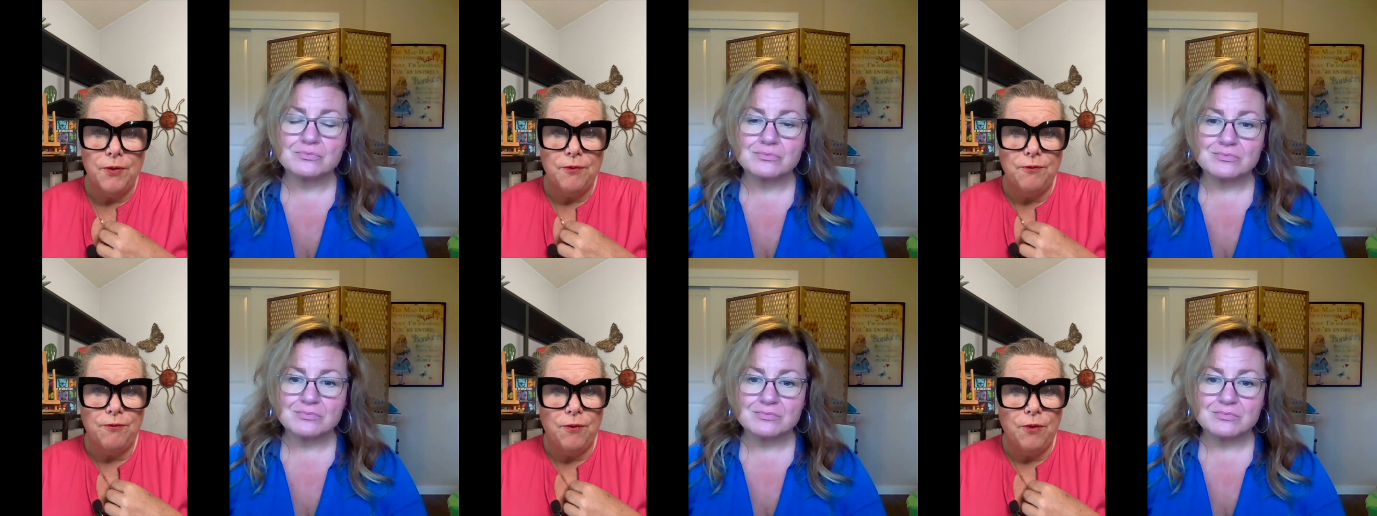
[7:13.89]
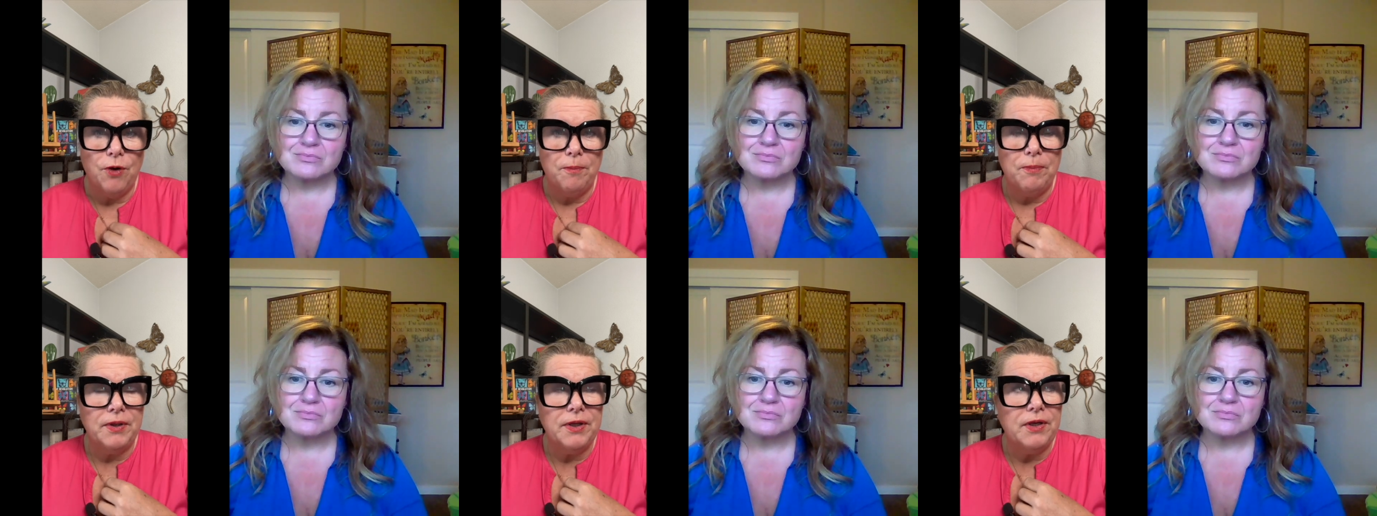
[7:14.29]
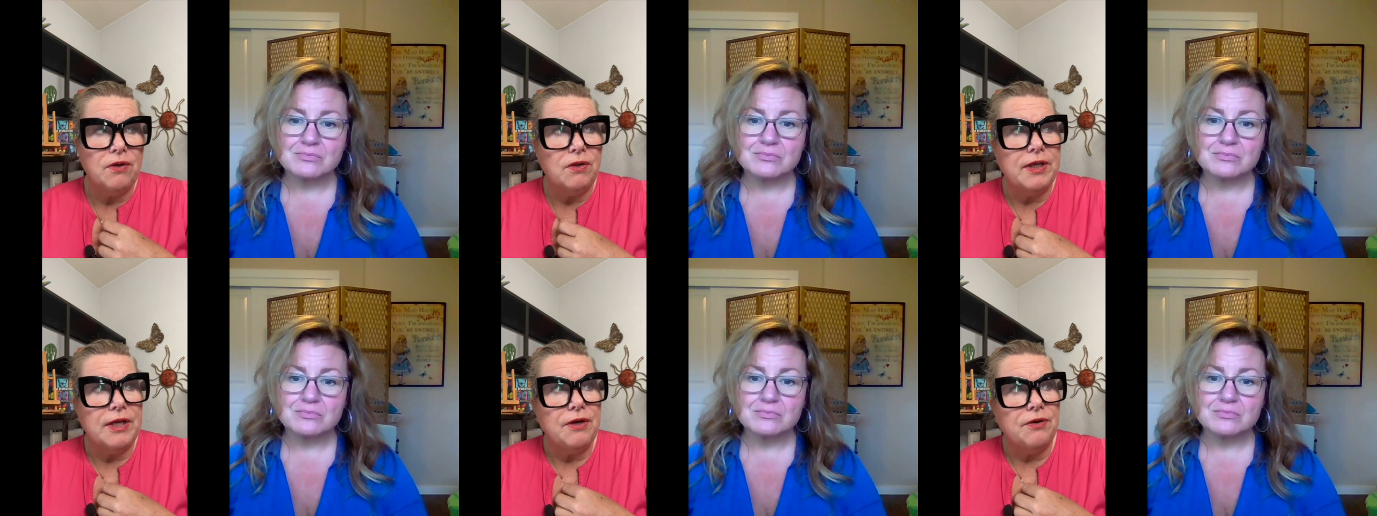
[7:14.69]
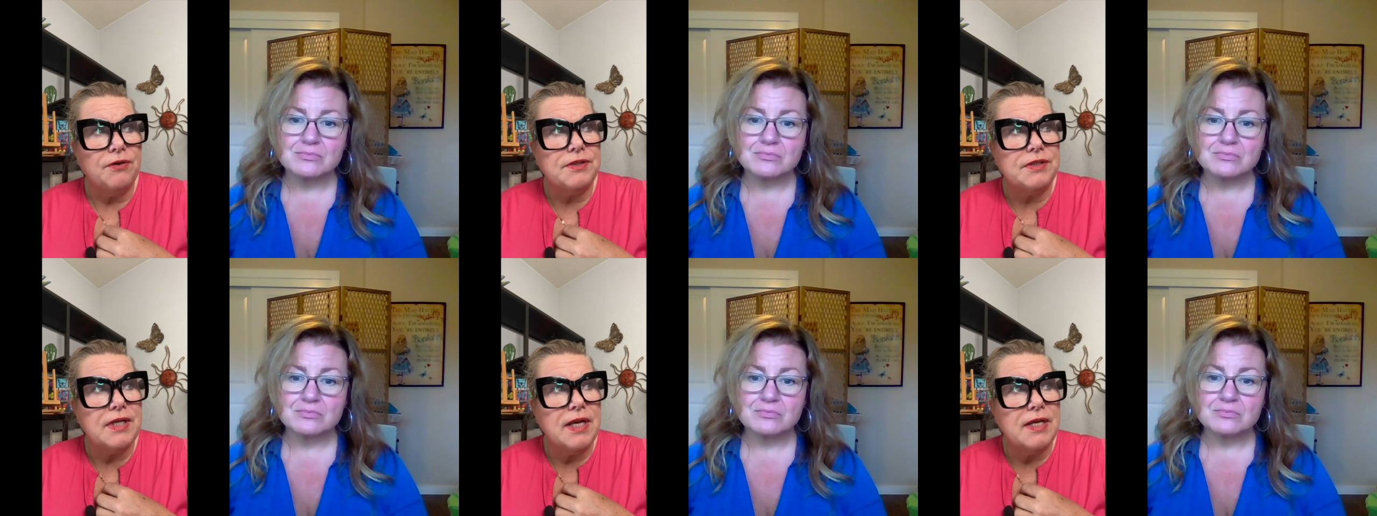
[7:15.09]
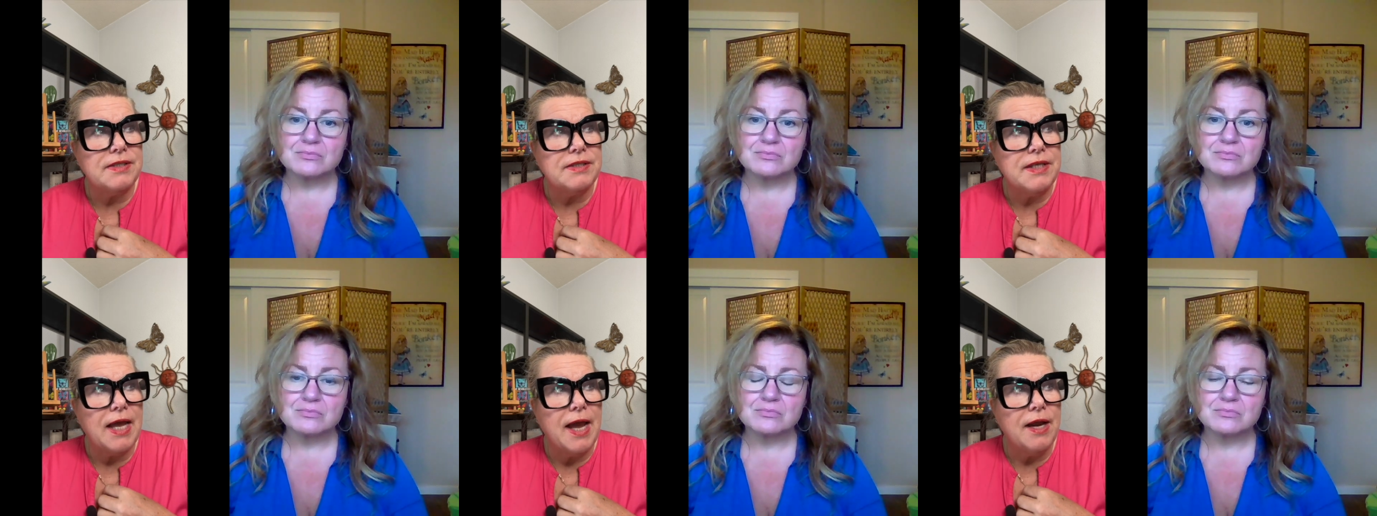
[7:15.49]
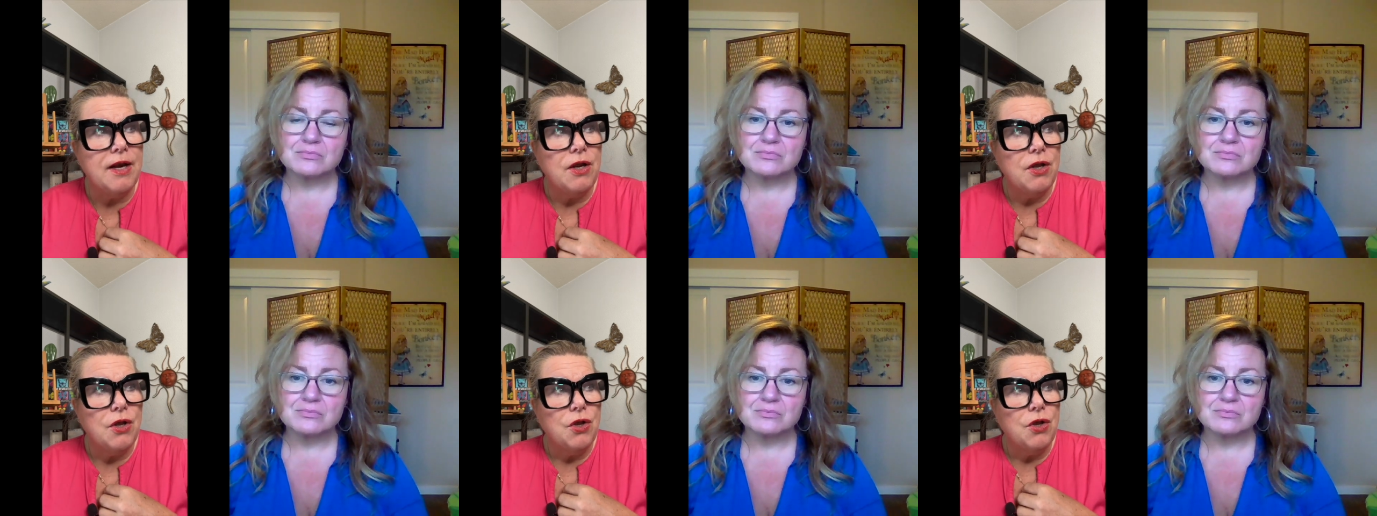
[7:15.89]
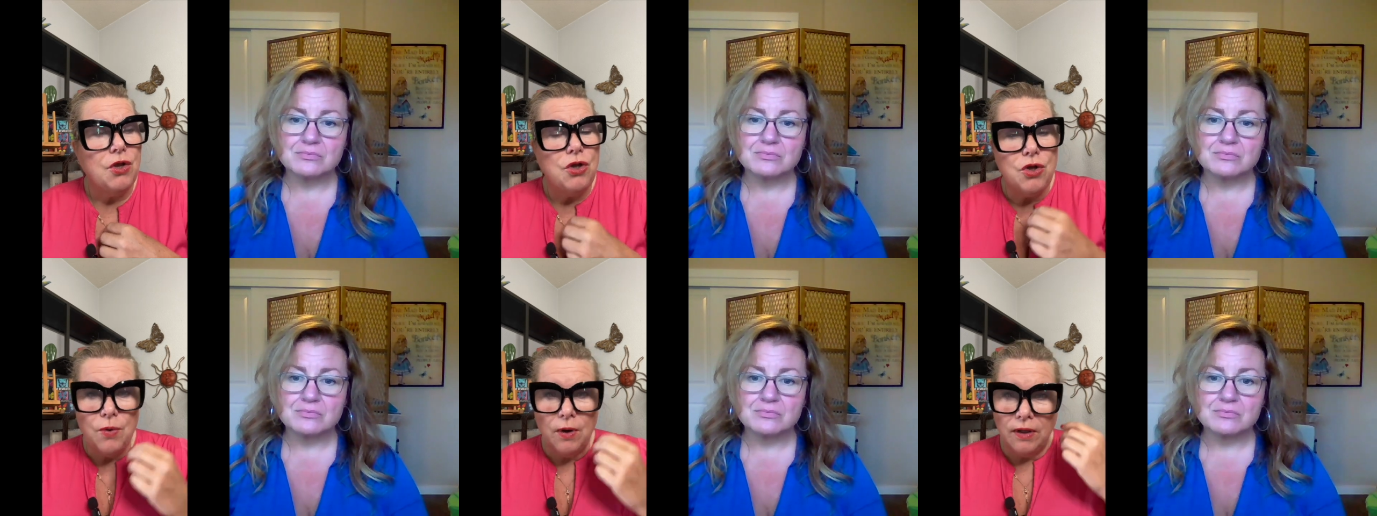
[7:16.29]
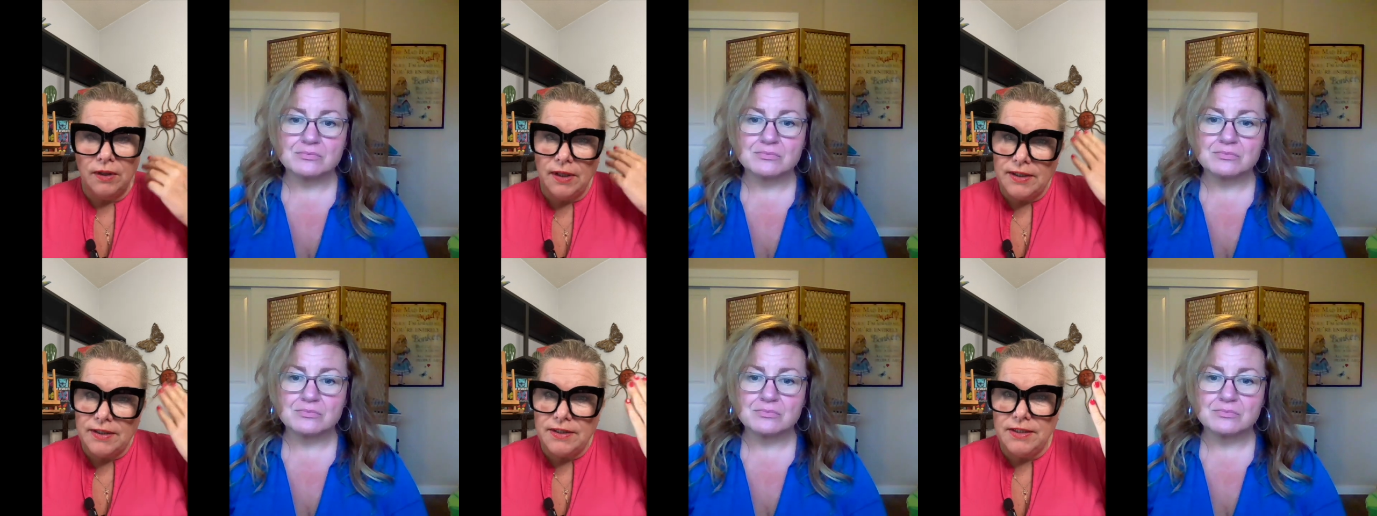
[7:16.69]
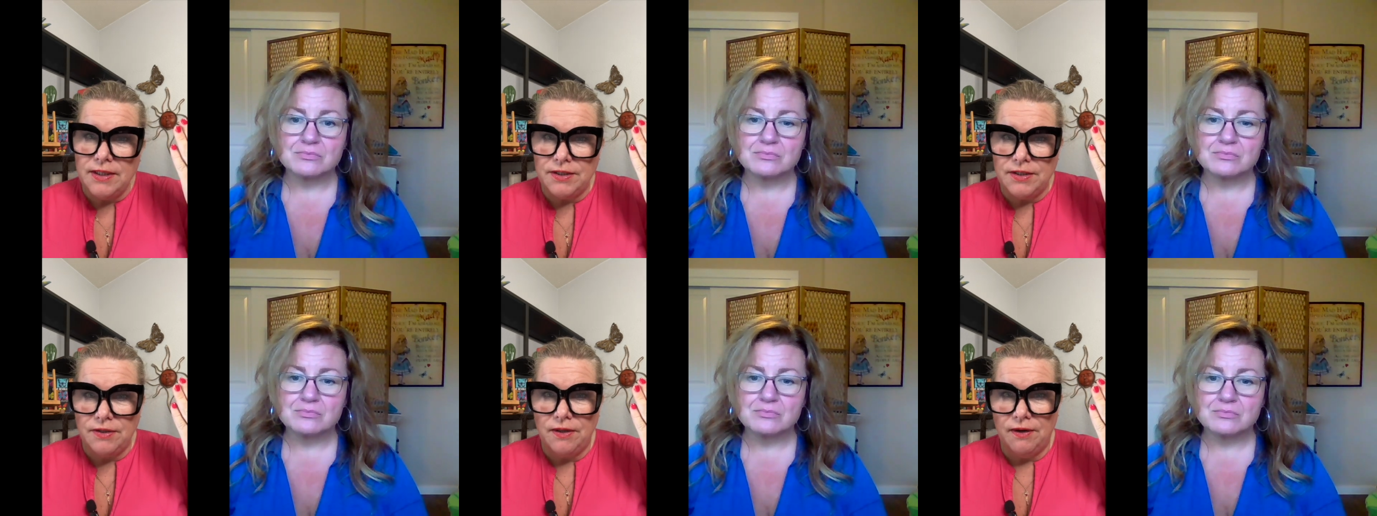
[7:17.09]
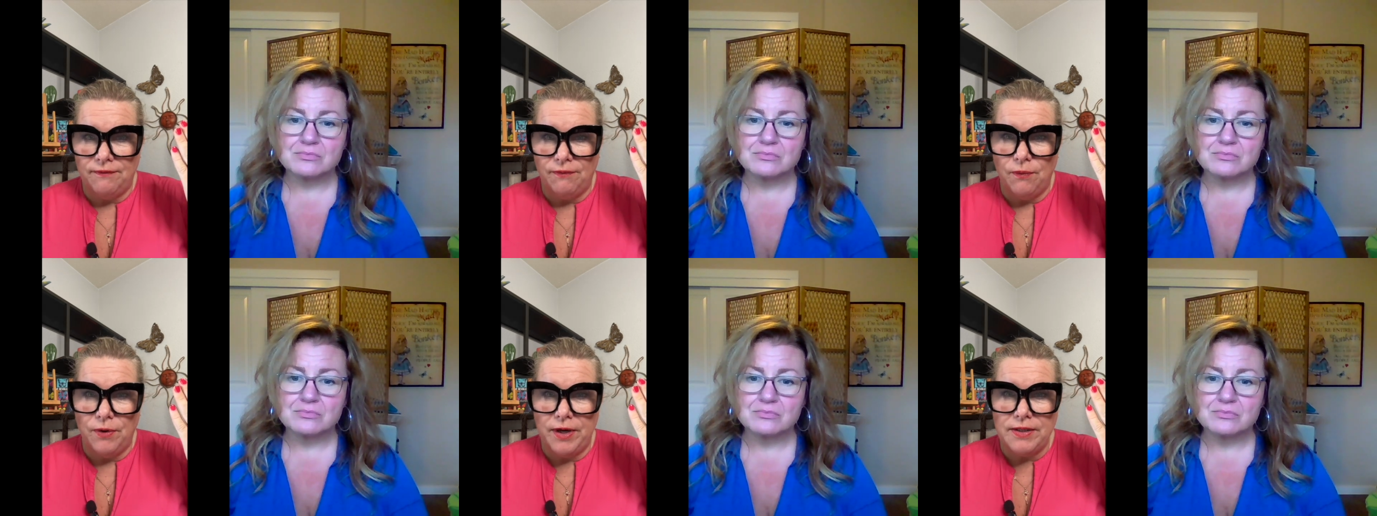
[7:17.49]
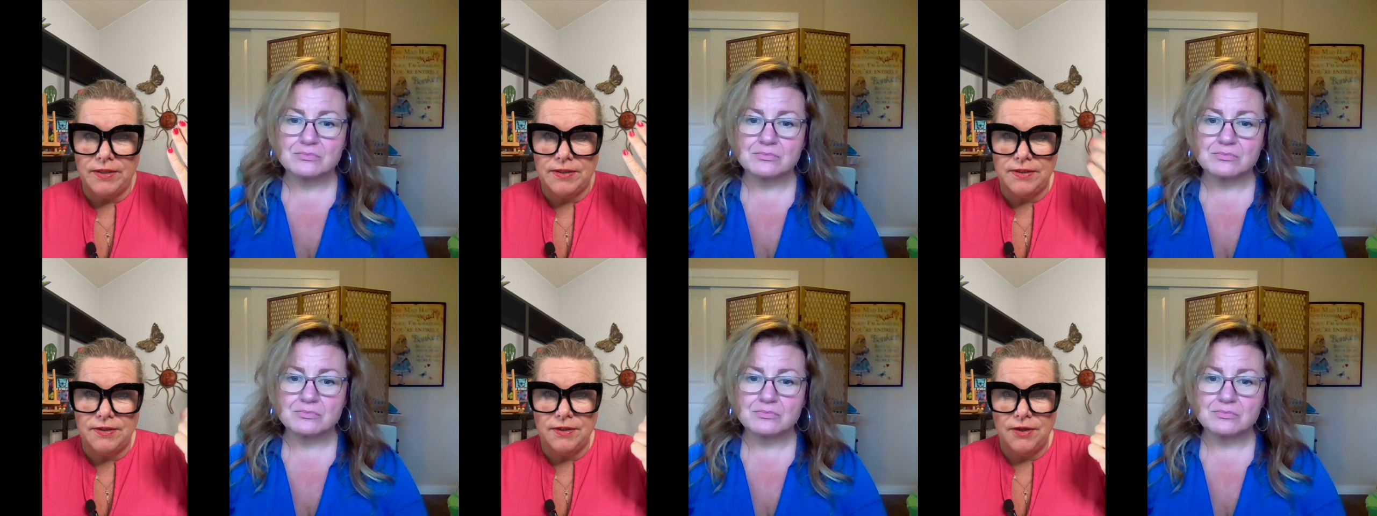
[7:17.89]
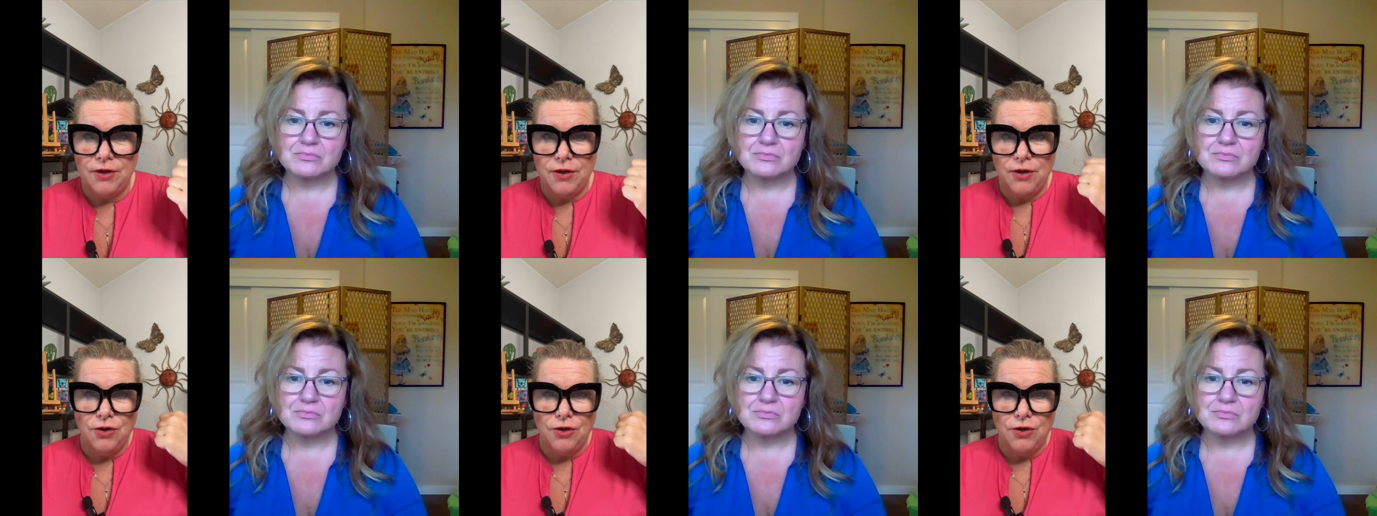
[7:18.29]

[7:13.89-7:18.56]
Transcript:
Speaker 1: for political leaders is that you are listening to their voice,